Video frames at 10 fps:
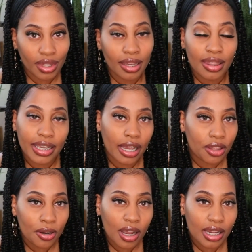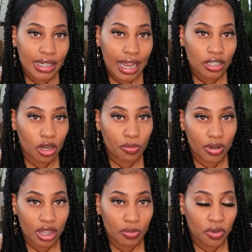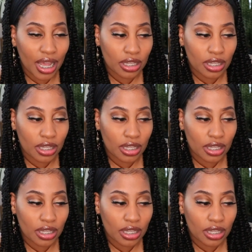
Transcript: The other contacts are breathable as